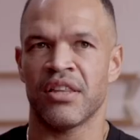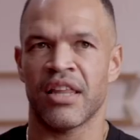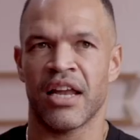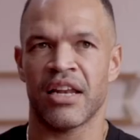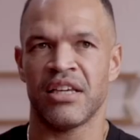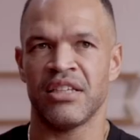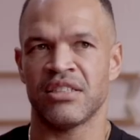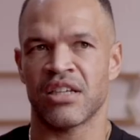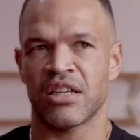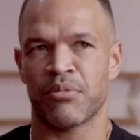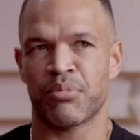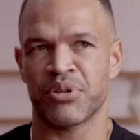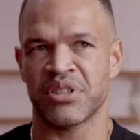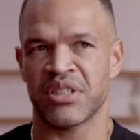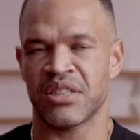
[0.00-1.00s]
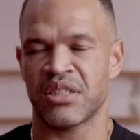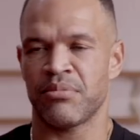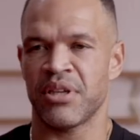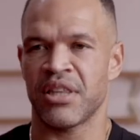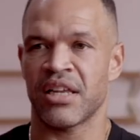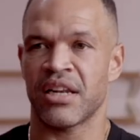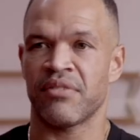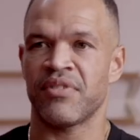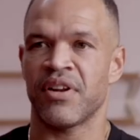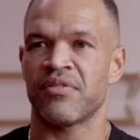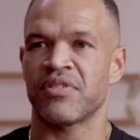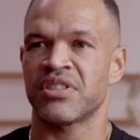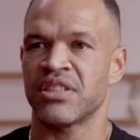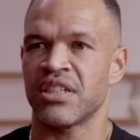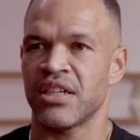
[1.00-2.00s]
that he's going to present to me that I've
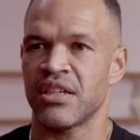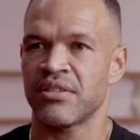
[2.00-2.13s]
never seen.